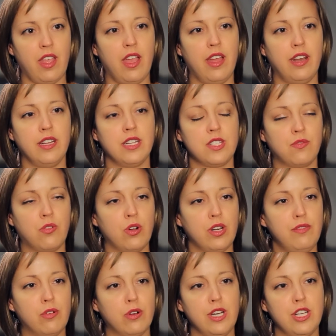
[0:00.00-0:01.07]
And it's
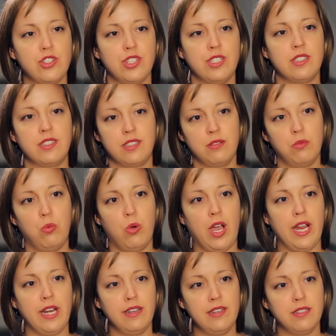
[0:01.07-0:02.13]
44 inches
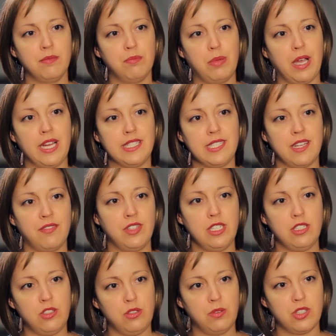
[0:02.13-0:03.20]
wide by
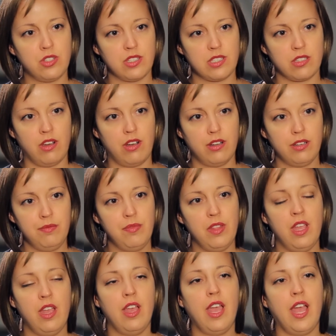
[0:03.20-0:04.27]
72 inches long,
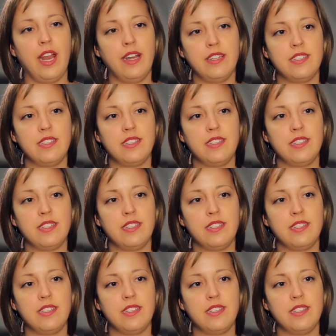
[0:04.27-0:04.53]
and